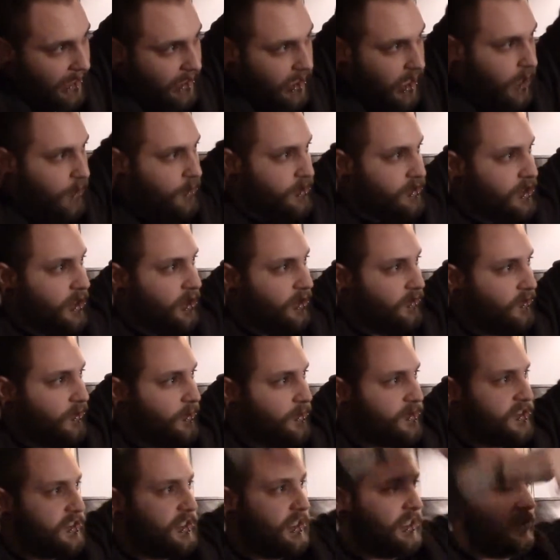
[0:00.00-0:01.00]
and I was hung from a
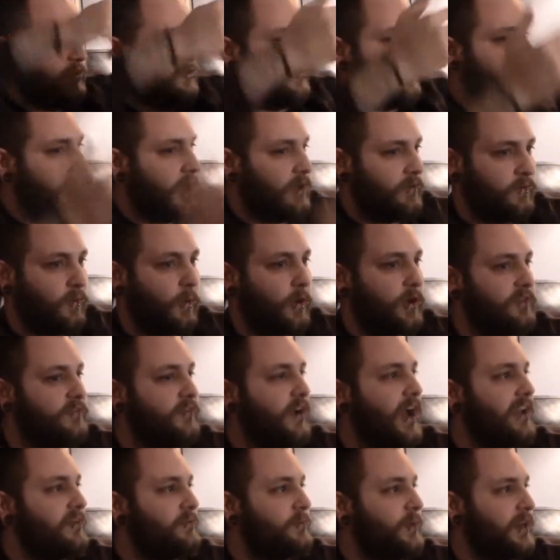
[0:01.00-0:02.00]
ceiling for about
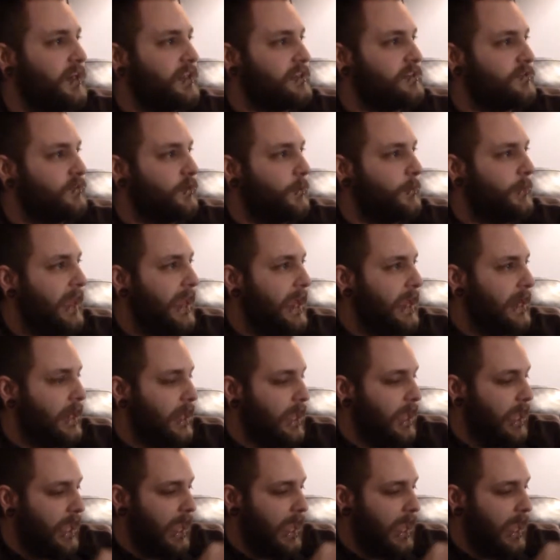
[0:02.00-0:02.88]
45 minutes from that.